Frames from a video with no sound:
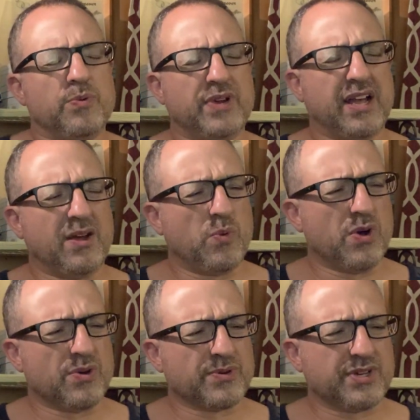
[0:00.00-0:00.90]
When I
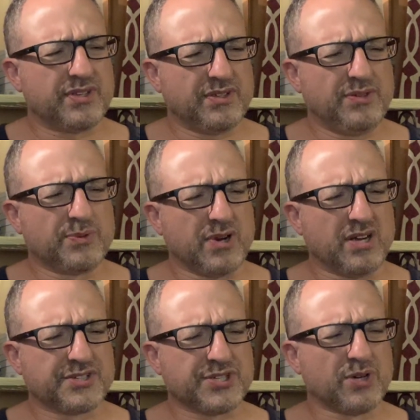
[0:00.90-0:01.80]
awoke, you were
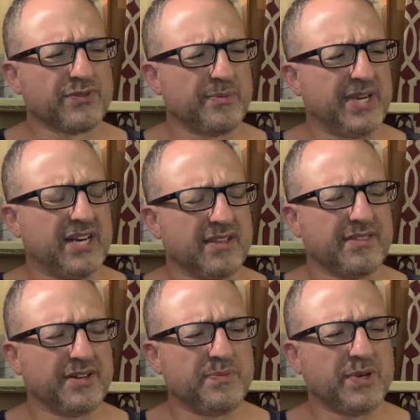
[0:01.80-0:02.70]
hunched over me and I
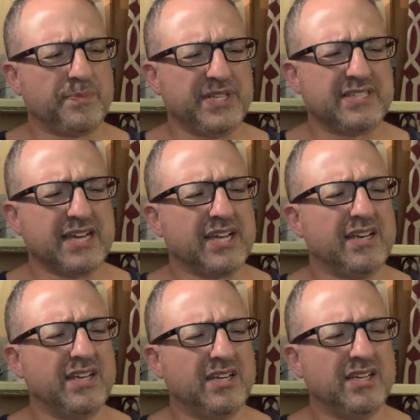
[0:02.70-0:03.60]
thought you might be
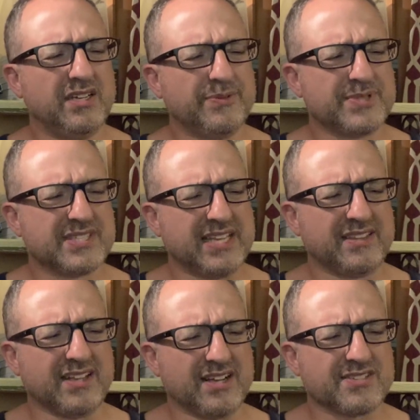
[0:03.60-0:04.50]
dead. It was
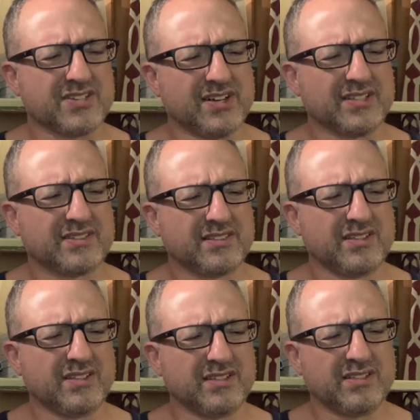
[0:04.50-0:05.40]
then that I saw
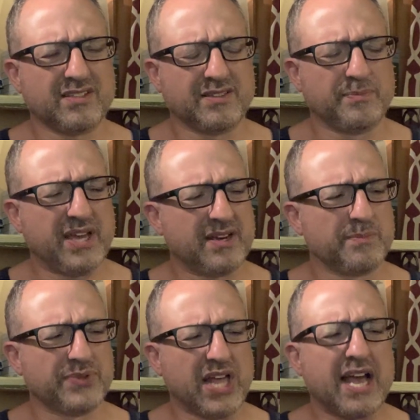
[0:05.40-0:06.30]
the man
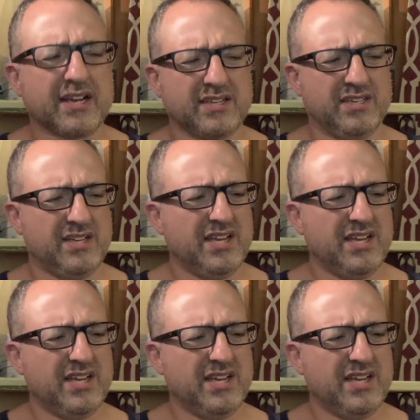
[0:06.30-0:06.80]
in black.